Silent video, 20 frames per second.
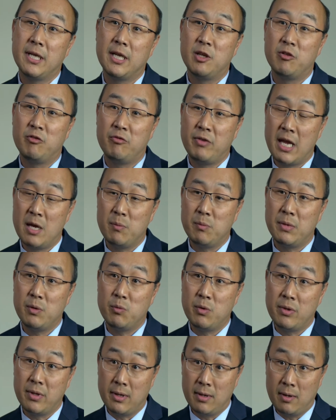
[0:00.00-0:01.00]
in a family,
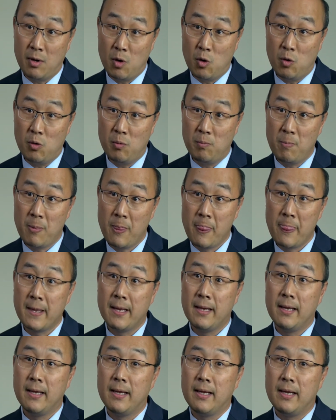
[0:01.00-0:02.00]
within a home.
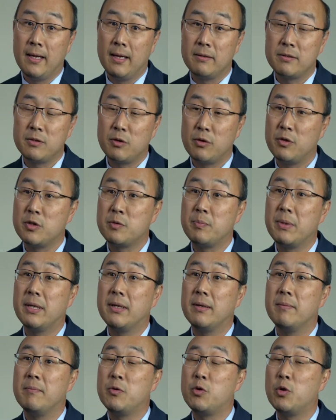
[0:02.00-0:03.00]
So there's
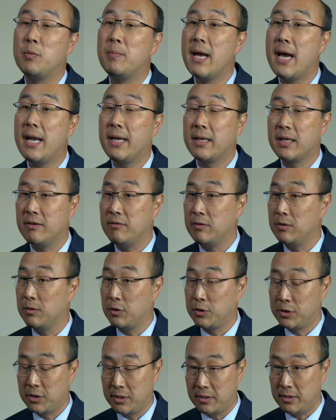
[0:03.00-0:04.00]
been dramatic
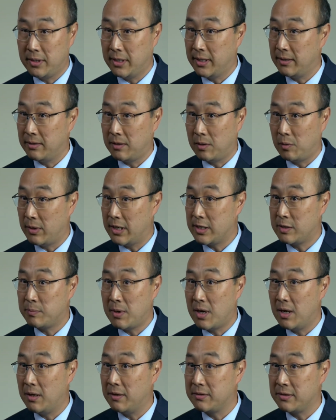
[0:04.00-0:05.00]
evolution in arrest
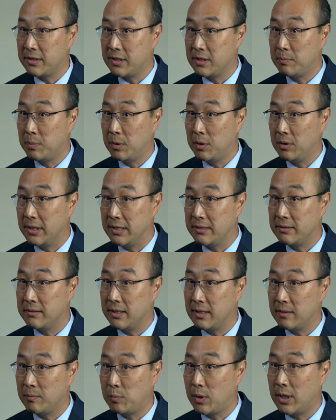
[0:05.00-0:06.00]
policies,
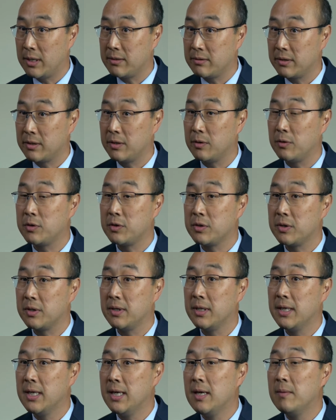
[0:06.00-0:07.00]
policing,
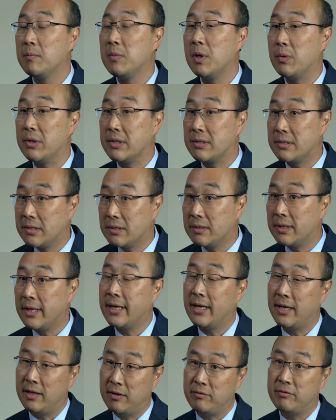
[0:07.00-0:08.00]
prosecution, but we still
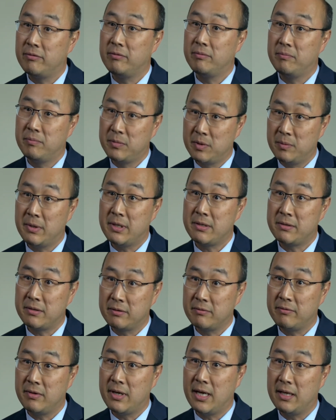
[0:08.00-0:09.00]
have
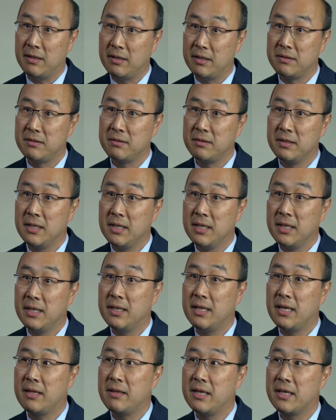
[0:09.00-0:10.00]
domestic violence.
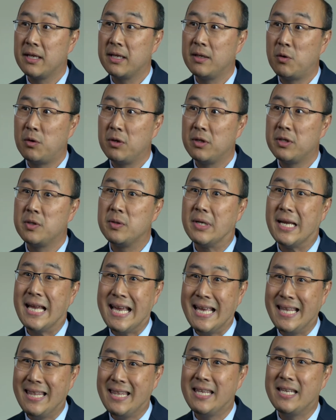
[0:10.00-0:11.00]
And I think in order to
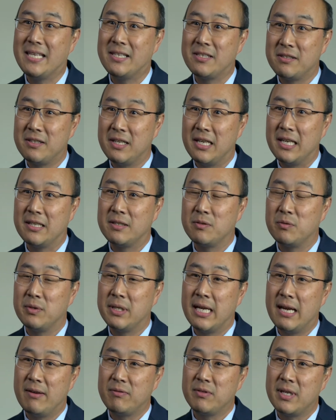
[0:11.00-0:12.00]
end these things, we
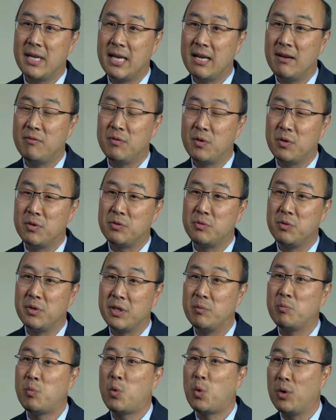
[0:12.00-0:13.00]
have to have those really
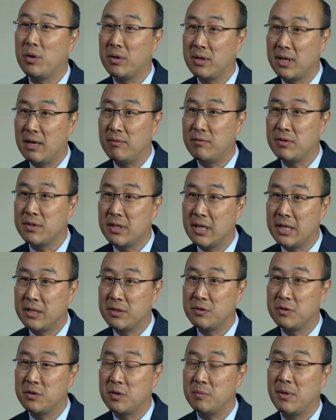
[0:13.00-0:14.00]
important
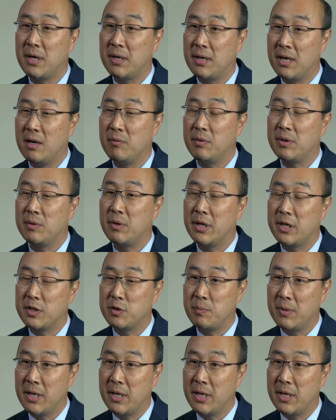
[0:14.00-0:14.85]
conversations about how we raise